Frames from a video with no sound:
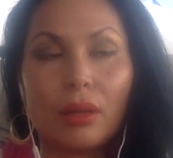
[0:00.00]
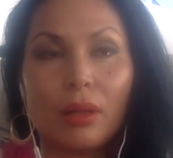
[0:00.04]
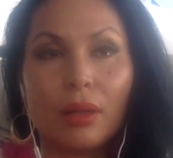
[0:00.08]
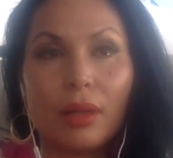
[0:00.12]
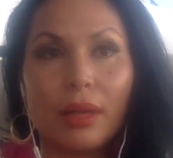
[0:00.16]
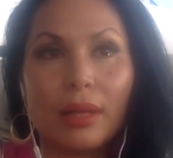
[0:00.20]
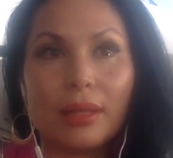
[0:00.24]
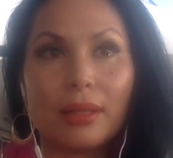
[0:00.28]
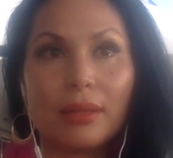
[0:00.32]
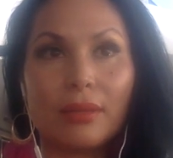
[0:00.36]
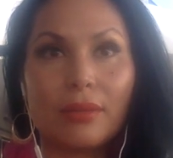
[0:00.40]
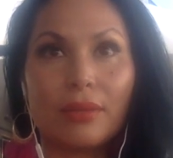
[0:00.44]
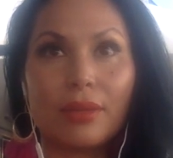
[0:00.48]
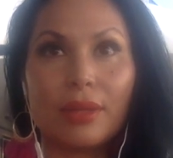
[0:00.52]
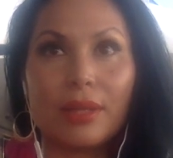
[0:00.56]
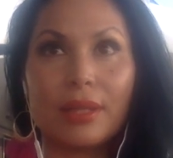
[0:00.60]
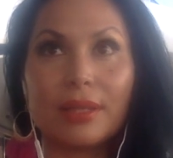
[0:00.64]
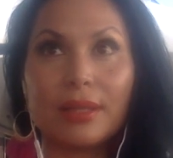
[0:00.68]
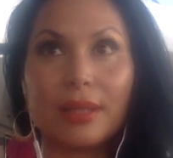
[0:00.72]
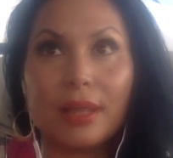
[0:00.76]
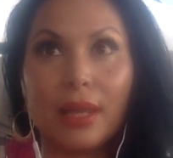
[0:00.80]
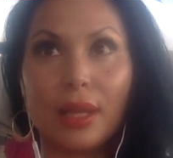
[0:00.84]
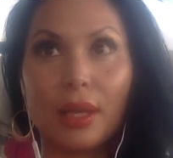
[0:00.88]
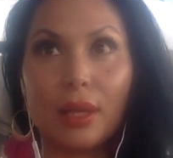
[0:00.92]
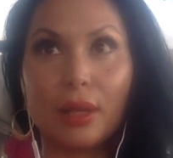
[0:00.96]
collectively
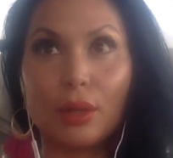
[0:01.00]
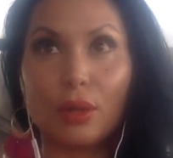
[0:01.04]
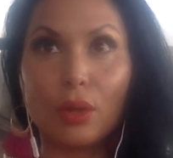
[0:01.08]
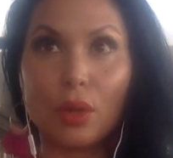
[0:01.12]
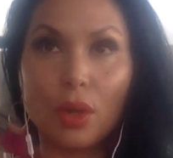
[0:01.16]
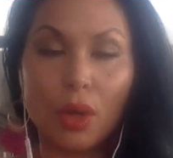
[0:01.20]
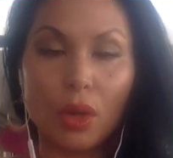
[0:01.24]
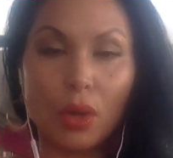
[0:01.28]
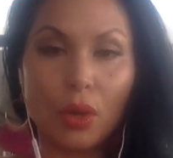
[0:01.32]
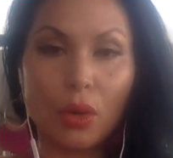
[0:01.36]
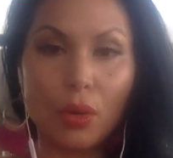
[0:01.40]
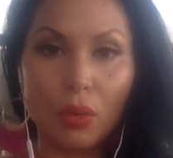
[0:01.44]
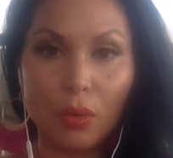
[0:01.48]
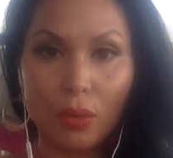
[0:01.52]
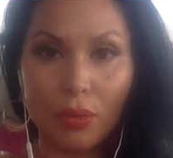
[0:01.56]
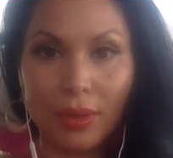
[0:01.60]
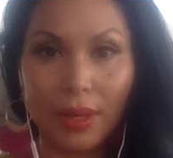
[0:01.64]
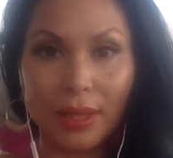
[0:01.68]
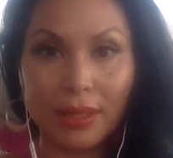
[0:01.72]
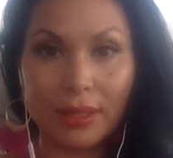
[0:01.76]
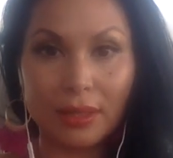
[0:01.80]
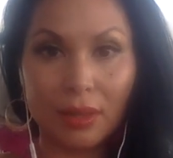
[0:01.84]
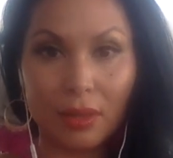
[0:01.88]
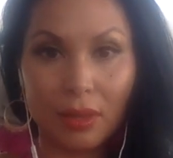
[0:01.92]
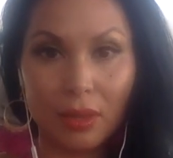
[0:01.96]
saying no,
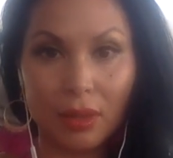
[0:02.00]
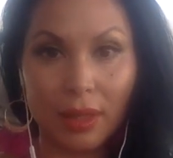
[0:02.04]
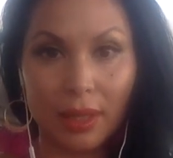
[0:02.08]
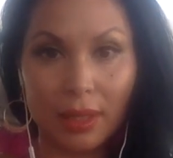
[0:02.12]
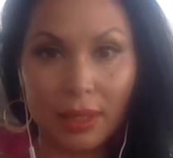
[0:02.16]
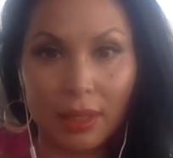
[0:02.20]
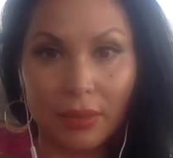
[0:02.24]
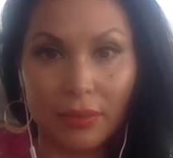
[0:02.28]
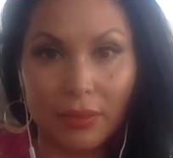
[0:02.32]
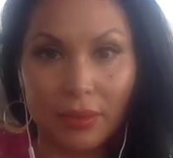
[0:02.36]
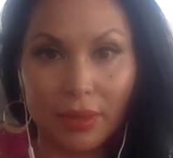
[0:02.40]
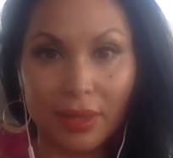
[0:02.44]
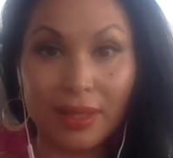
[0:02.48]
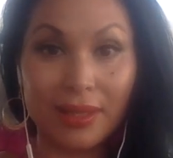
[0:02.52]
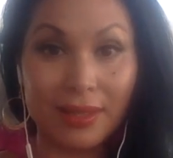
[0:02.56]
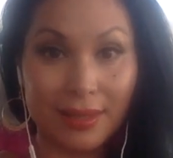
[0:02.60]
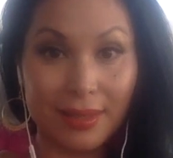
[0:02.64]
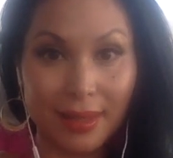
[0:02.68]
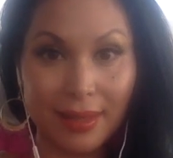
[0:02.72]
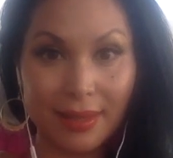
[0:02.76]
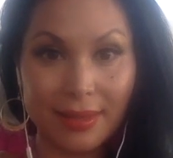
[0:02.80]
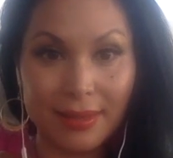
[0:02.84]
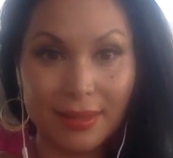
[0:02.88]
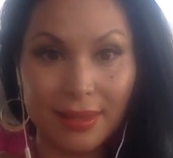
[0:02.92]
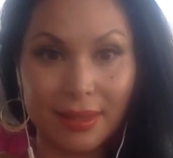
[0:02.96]
that's a collective
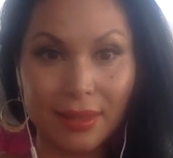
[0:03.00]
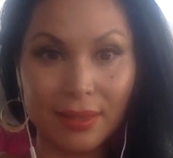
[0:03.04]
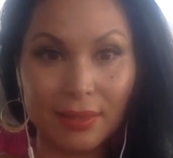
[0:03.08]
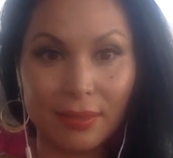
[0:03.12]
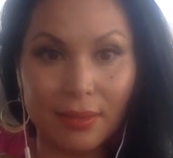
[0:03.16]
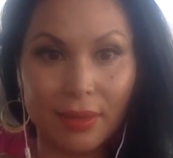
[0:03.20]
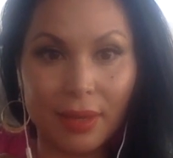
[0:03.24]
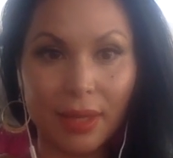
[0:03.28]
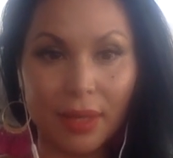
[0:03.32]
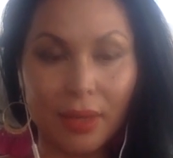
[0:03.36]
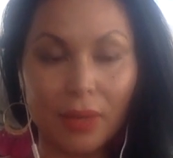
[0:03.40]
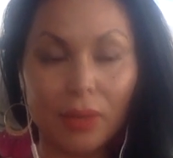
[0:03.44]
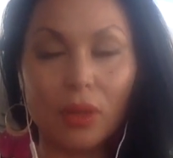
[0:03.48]
consensus, right?